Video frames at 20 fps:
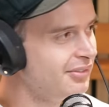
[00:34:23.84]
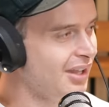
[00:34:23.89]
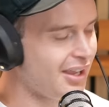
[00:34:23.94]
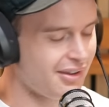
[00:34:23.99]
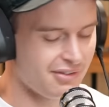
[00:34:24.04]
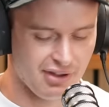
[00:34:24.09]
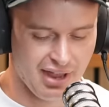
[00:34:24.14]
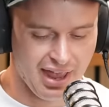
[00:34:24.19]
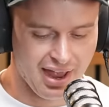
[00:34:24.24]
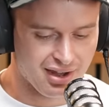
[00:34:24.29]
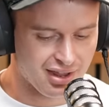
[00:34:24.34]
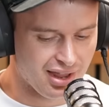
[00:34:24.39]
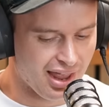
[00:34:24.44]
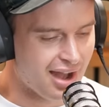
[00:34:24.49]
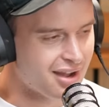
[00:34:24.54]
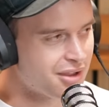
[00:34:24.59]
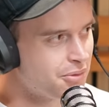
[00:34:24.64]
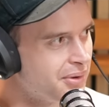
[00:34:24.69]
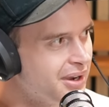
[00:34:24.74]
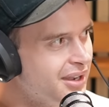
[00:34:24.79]
like how,
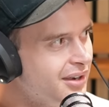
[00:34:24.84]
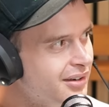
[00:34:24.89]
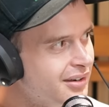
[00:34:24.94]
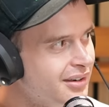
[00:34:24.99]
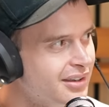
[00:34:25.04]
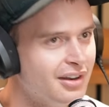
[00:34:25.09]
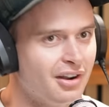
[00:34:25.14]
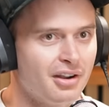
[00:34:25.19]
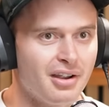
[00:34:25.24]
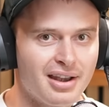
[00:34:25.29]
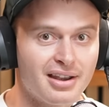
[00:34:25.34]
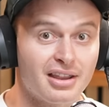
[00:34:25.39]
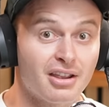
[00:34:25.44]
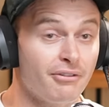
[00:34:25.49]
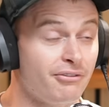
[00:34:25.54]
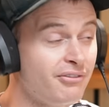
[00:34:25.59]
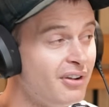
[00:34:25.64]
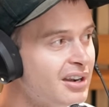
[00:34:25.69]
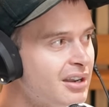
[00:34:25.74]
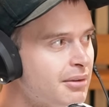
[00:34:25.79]
how do you win? You know, and you've
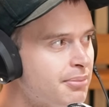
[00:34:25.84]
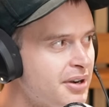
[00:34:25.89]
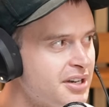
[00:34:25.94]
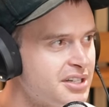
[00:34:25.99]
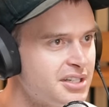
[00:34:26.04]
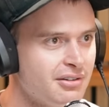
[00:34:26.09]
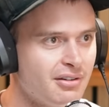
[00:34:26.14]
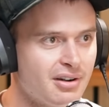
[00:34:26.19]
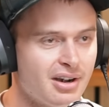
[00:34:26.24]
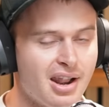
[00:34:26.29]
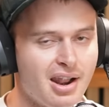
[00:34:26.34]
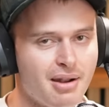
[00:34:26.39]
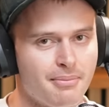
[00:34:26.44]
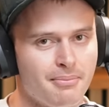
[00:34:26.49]
got funding pressure, you're running